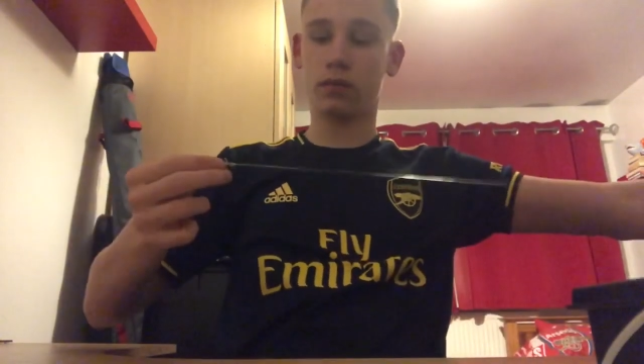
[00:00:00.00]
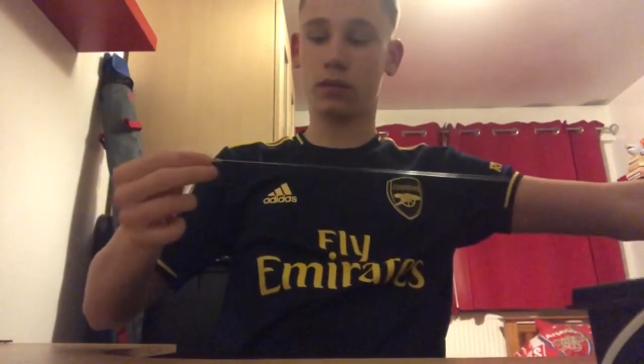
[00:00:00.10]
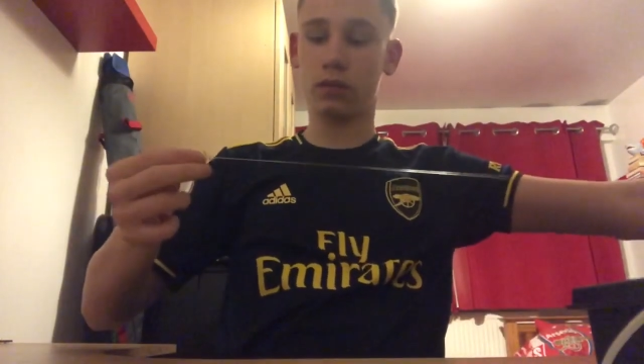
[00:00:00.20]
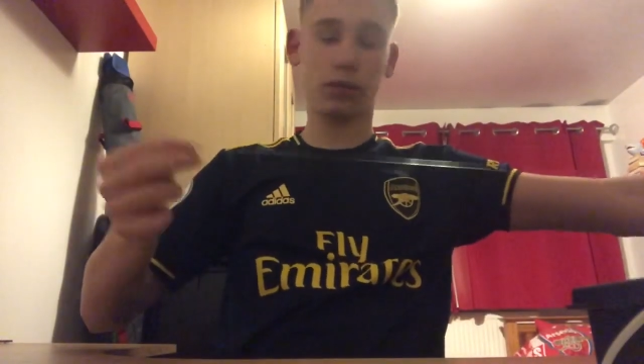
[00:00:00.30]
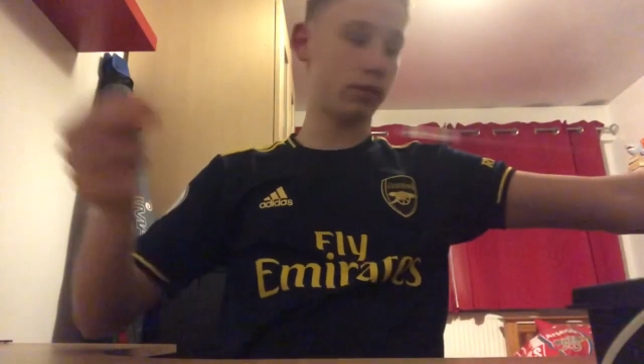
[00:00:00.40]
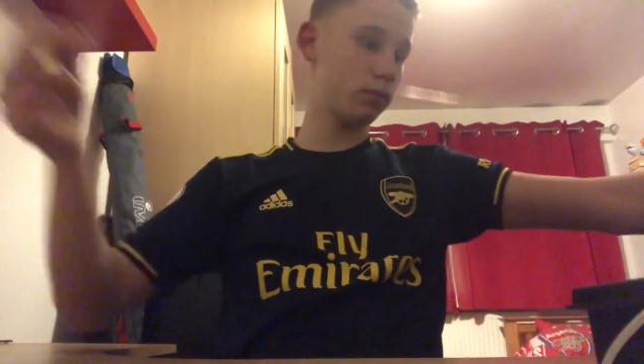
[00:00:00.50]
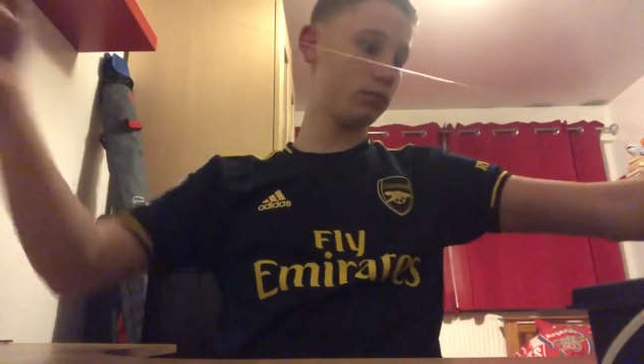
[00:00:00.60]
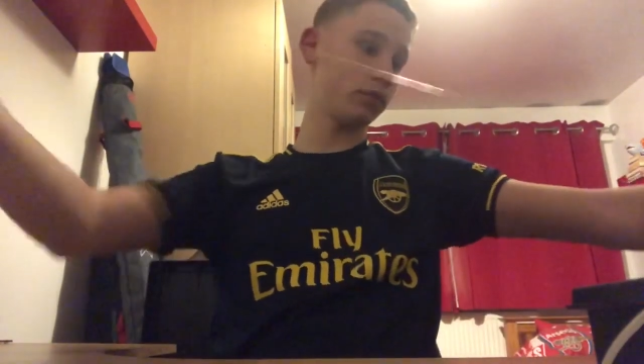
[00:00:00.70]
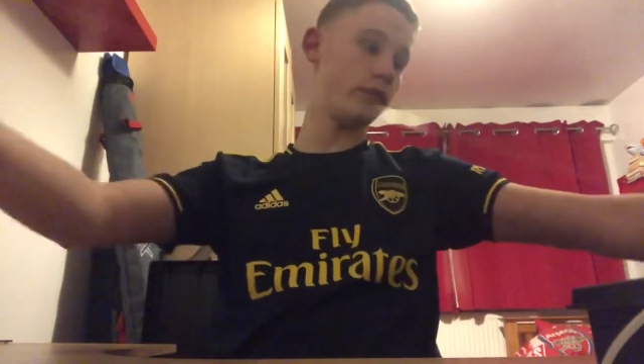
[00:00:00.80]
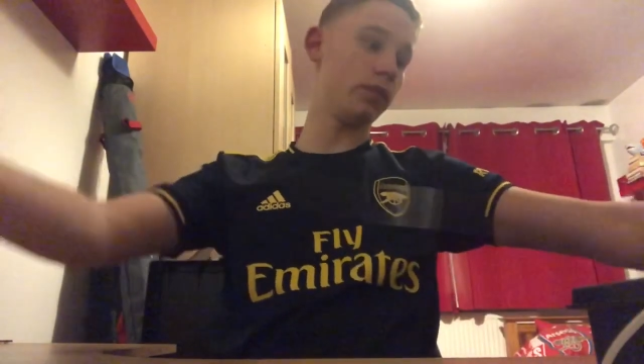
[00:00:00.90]
is
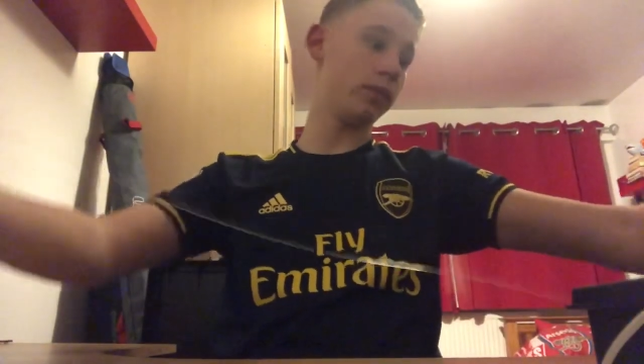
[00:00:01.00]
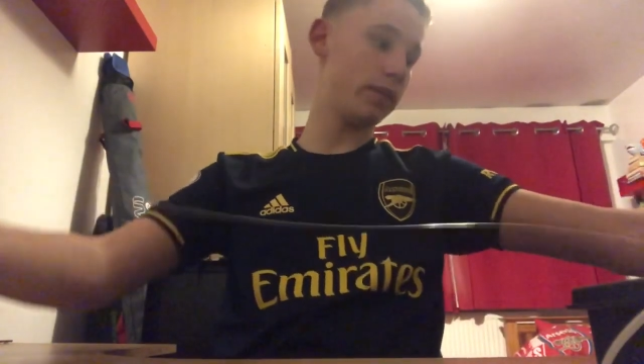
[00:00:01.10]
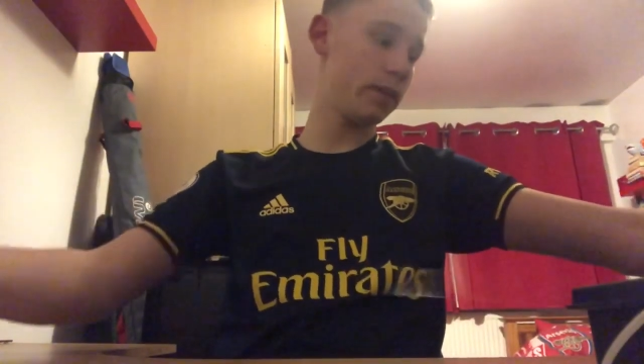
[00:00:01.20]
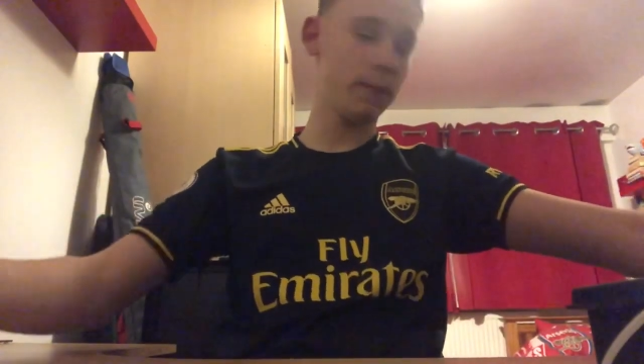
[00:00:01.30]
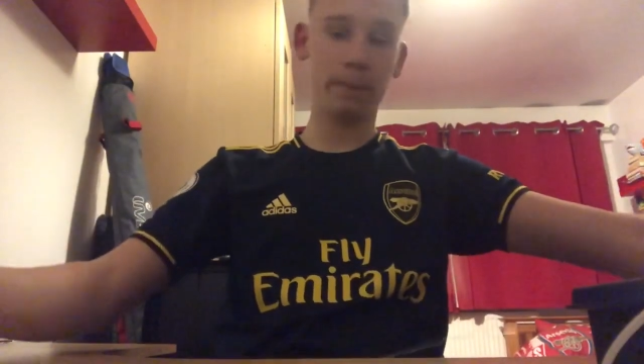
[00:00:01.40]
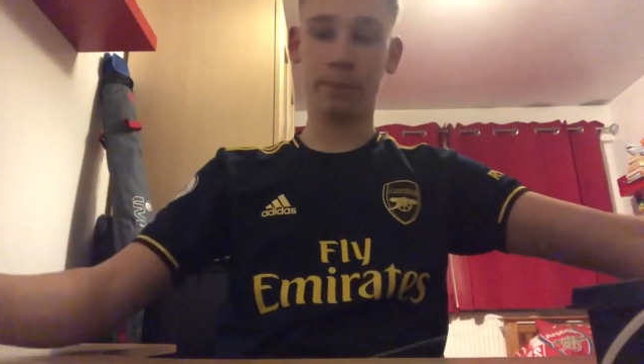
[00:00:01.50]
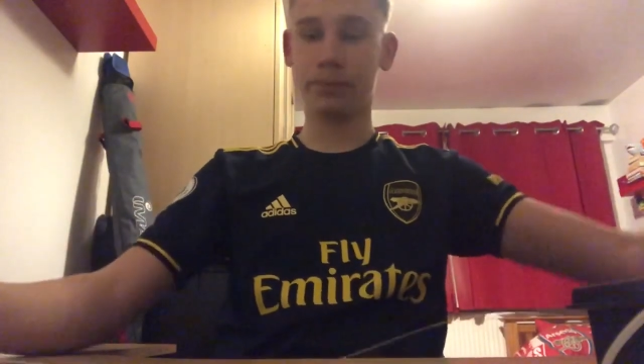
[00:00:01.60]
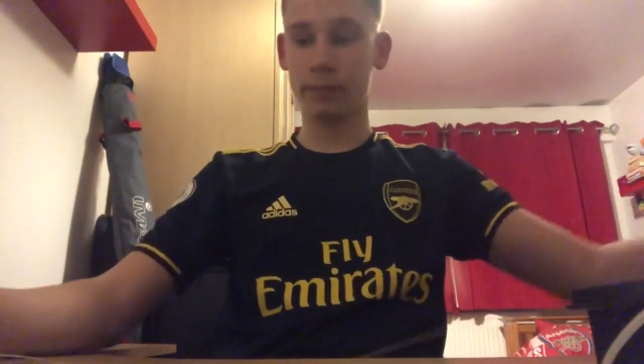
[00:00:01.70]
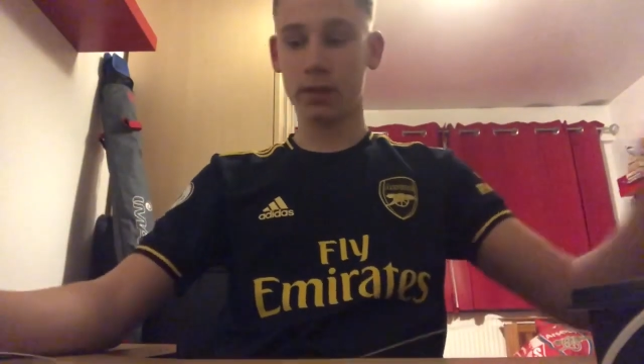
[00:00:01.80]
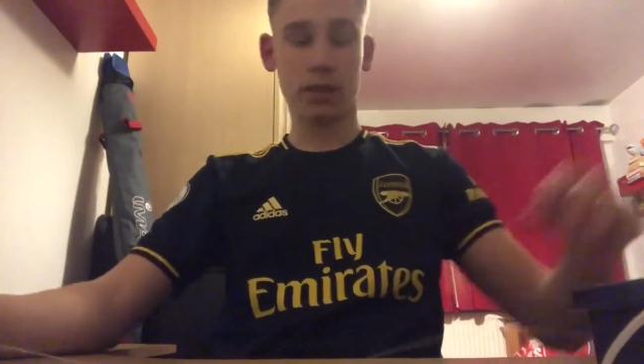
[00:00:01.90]
what you need then.
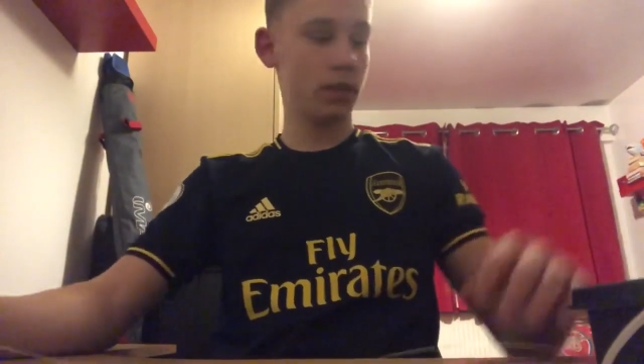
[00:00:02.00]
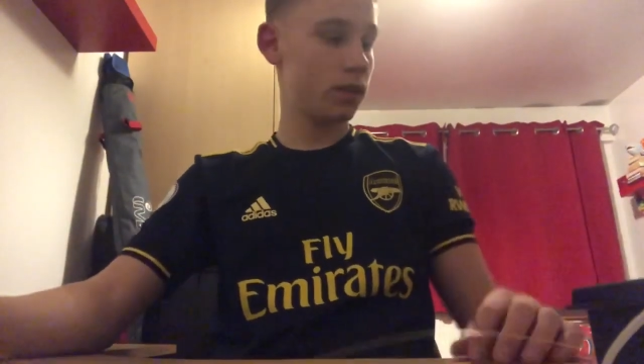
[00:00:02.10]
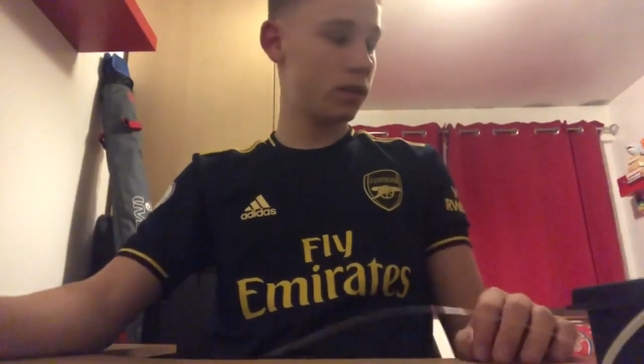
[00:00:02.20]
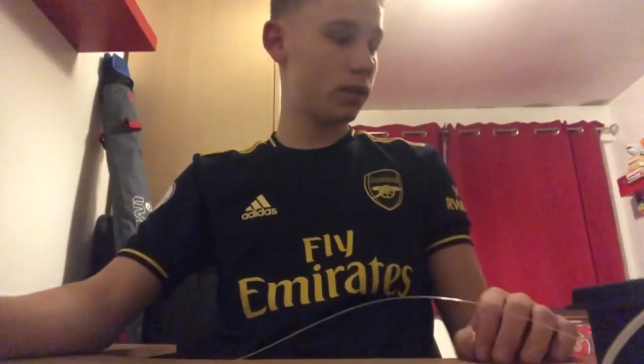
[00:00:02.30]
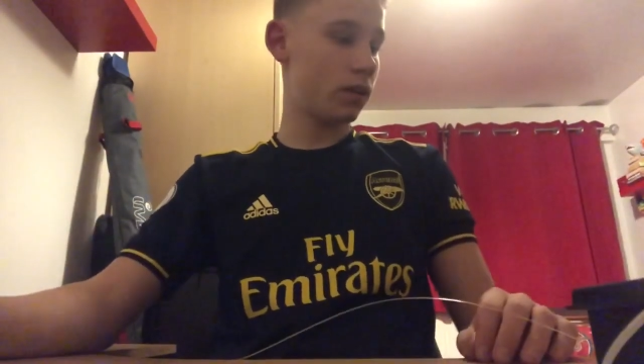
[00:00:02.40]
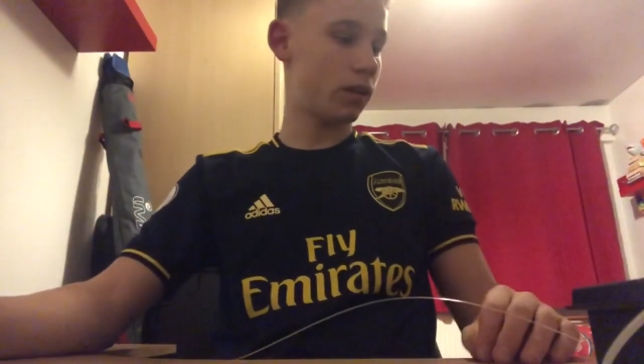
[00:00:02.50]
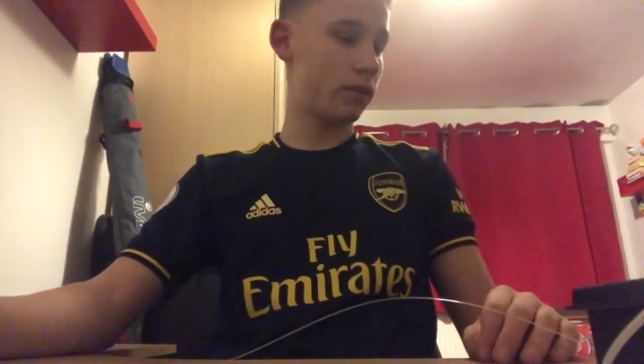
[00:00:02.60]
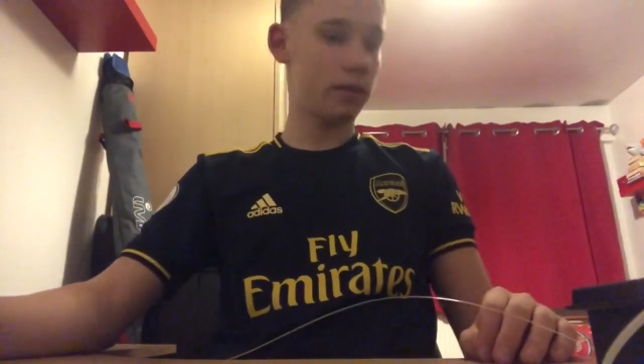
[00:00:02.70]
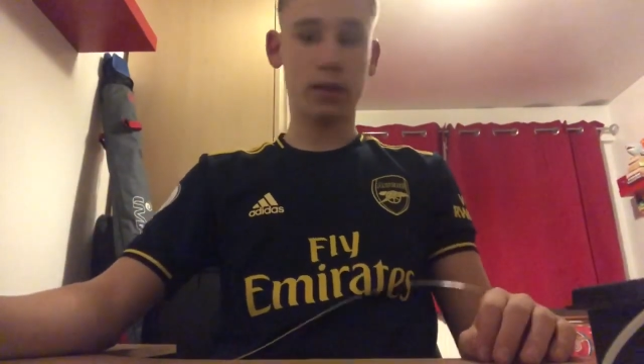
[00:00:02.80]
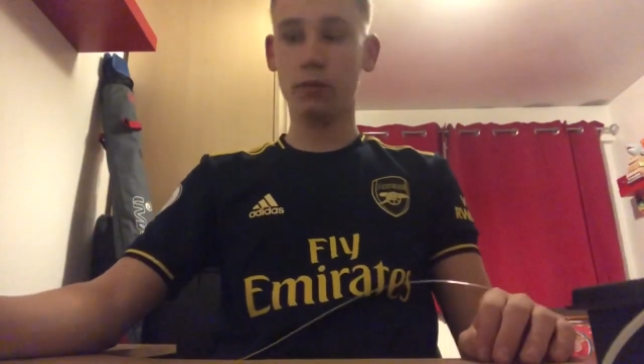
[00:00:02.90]

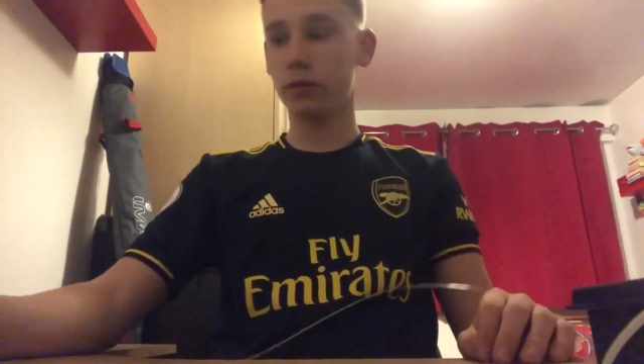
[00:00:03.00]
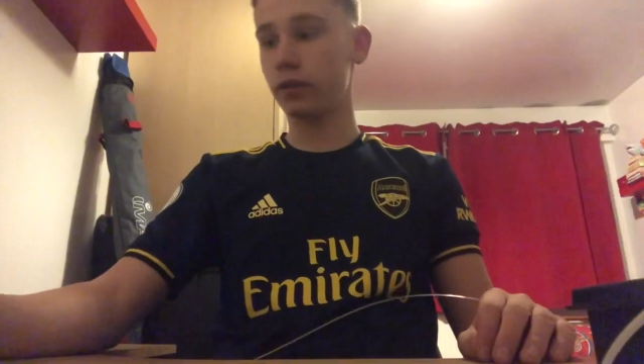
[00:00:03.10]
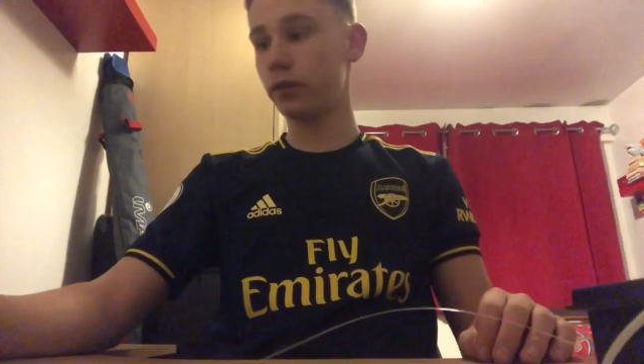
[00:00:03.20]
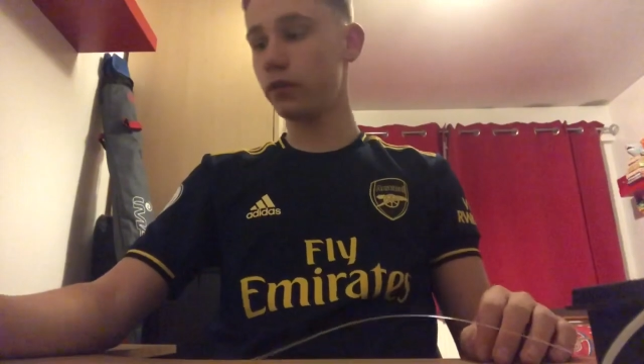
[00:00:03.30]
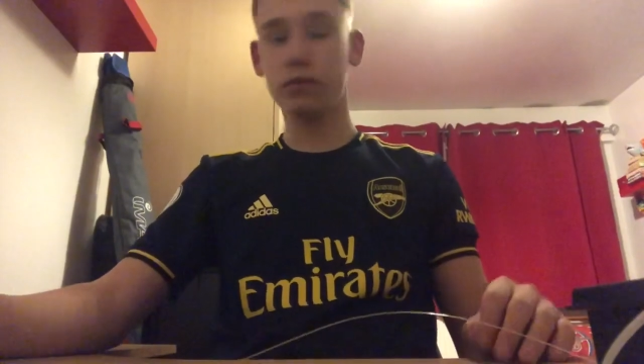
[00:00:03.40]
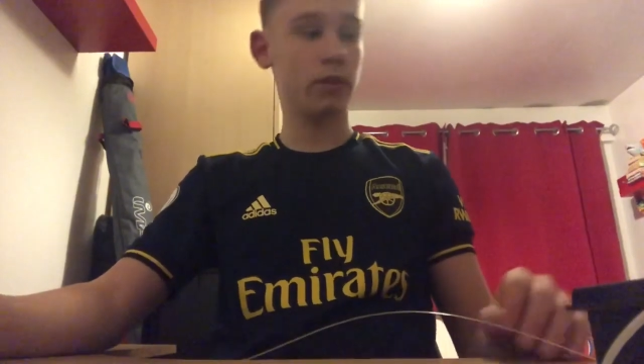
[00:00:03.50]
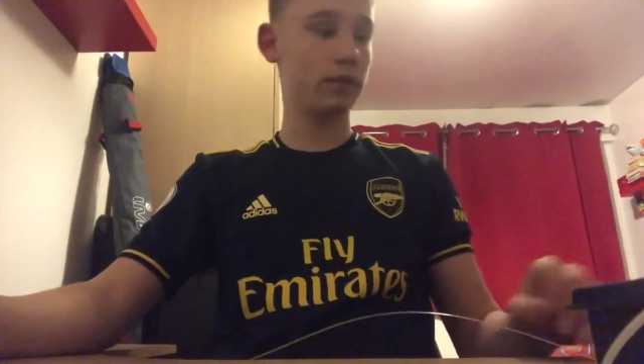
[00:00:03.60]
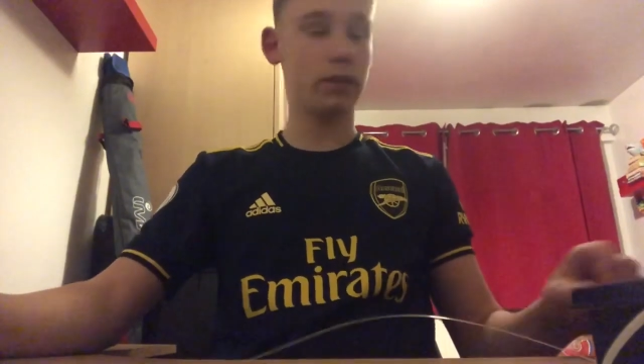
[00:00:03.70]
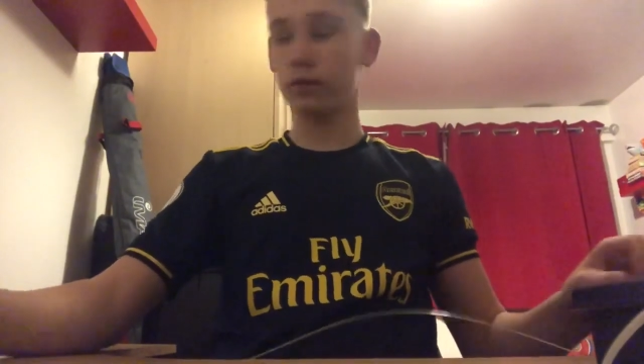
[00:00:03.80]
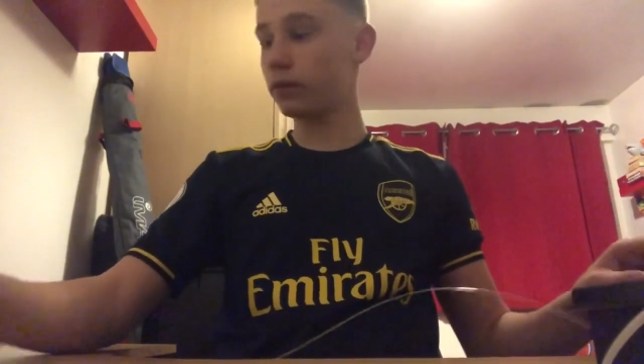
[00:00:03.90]
And then what you do, you
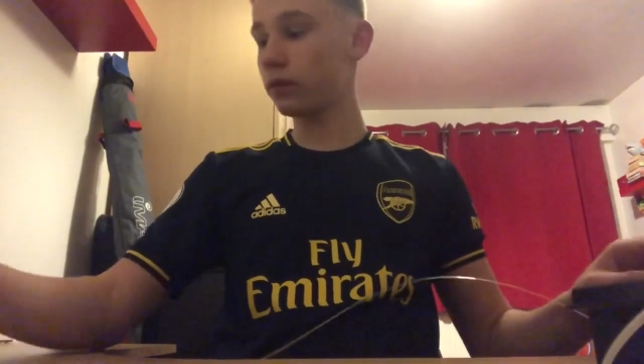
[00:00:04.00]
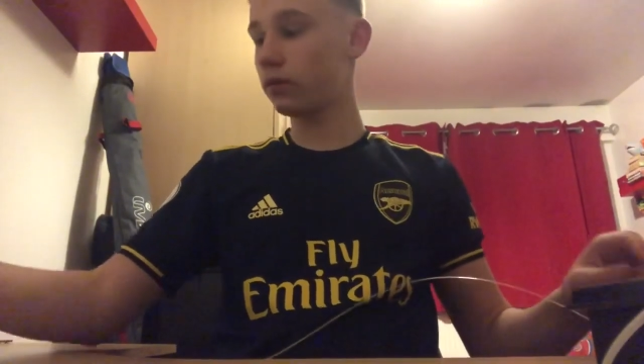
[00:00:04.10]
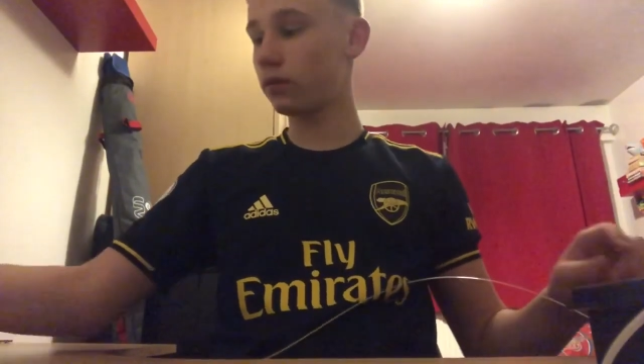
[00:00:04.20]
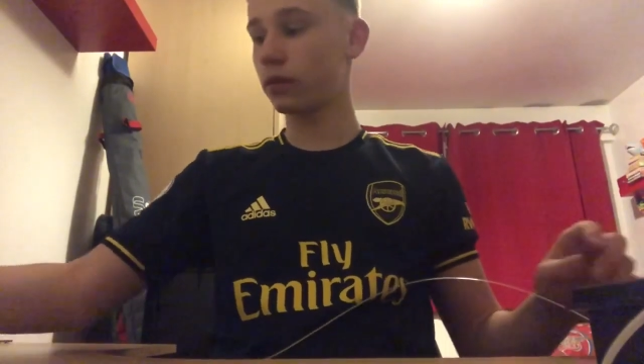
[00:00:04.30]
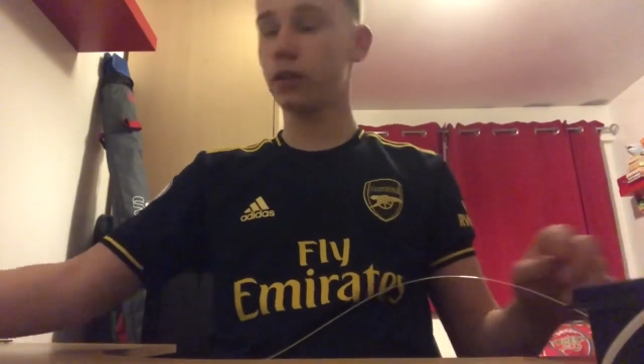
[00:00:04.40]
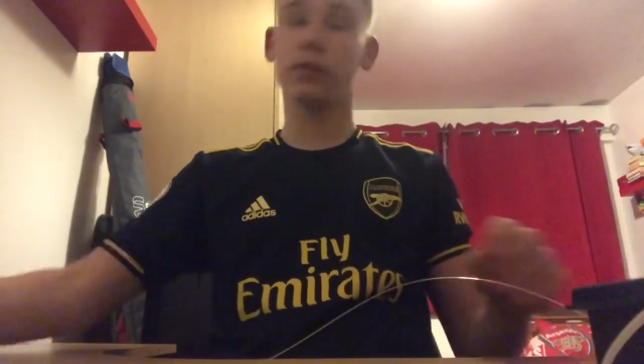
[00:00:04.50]
need to, I'm going to use